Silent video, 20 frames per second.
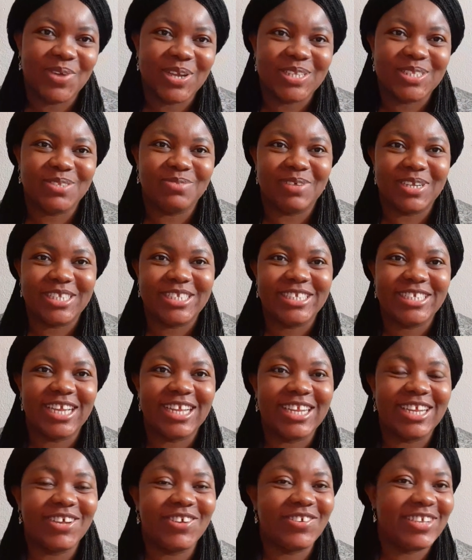back to my
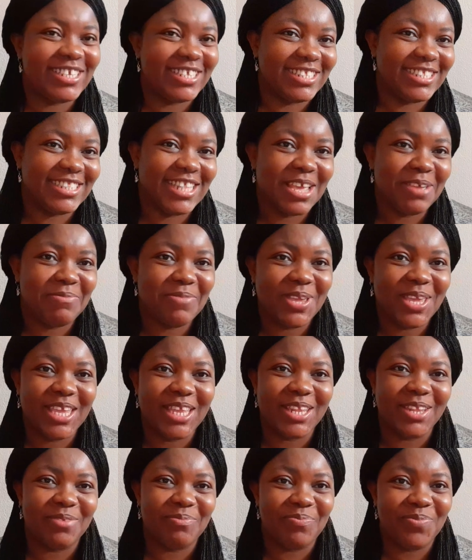channel. It's Debby
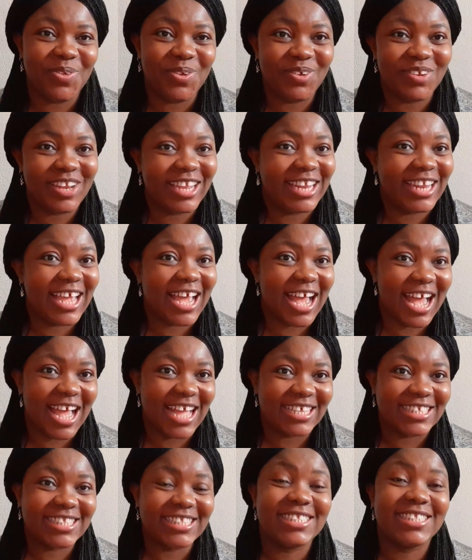in the building
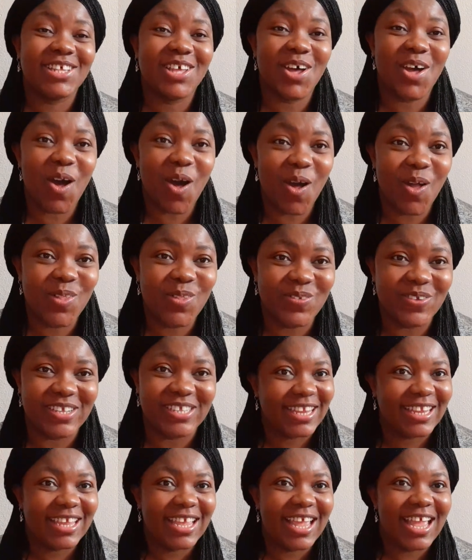as
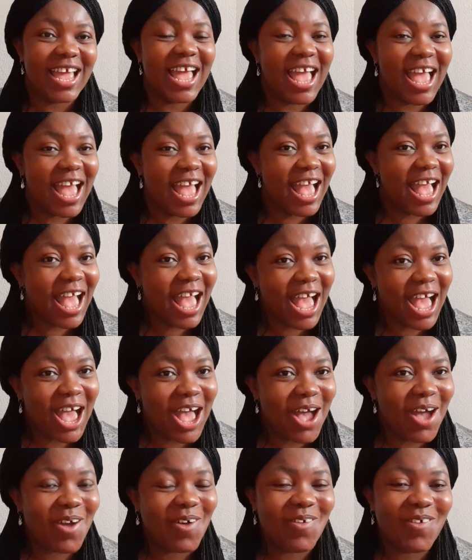always.
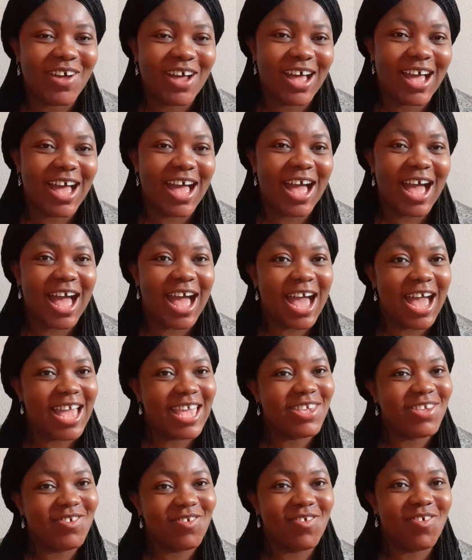How are
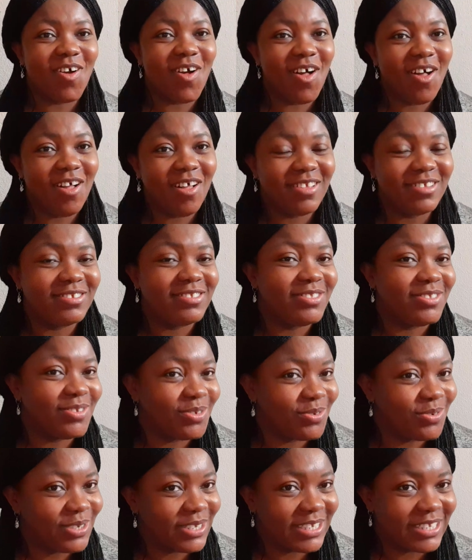you all
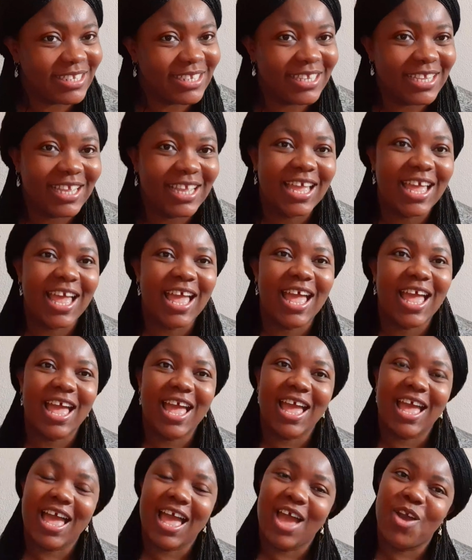doing?
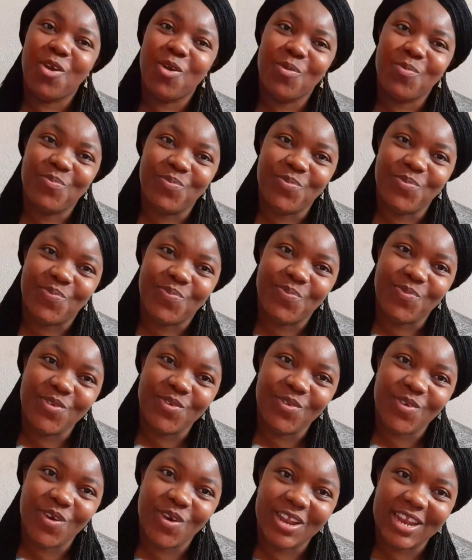Hope
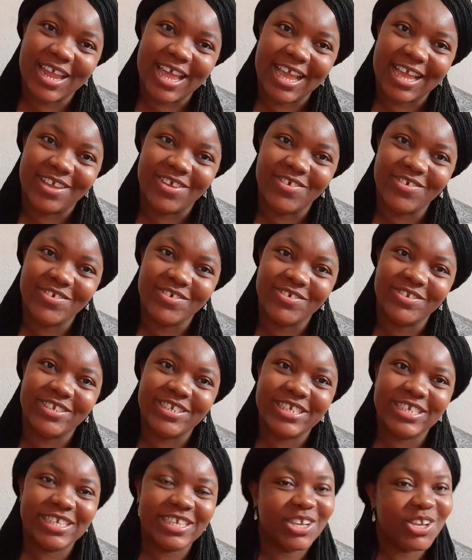you all are
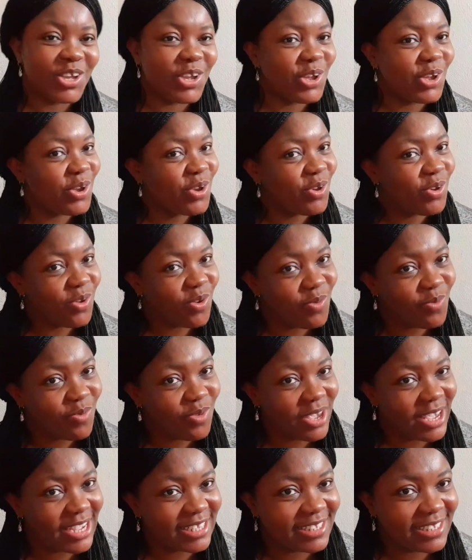good. Hope
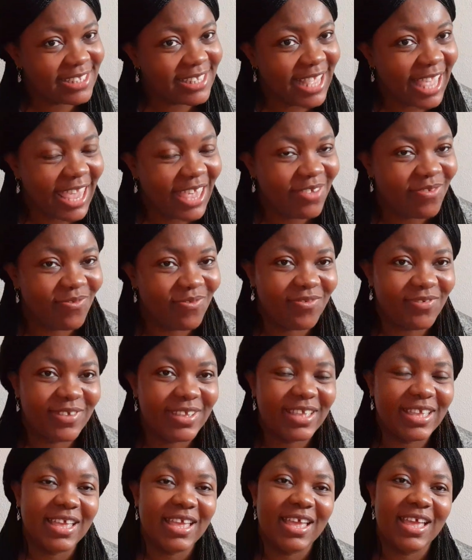you are safe.
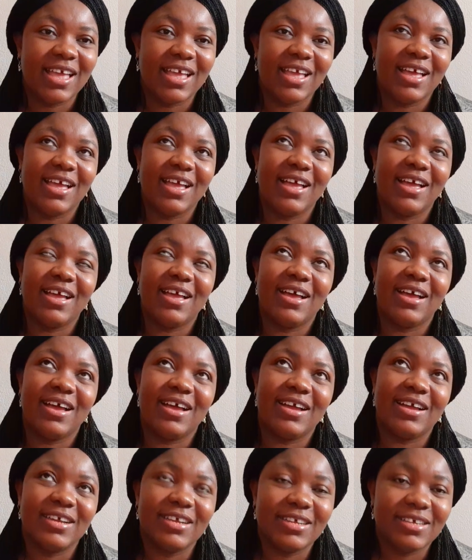
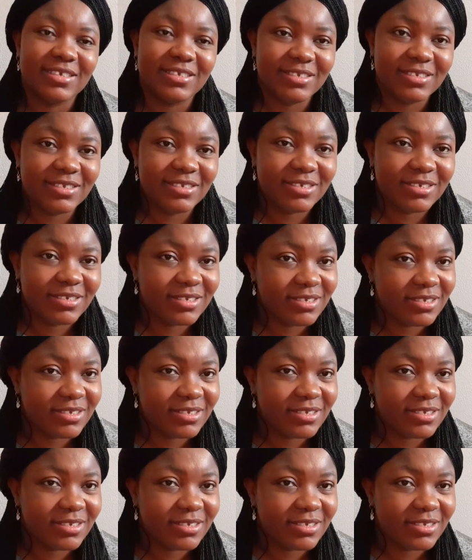And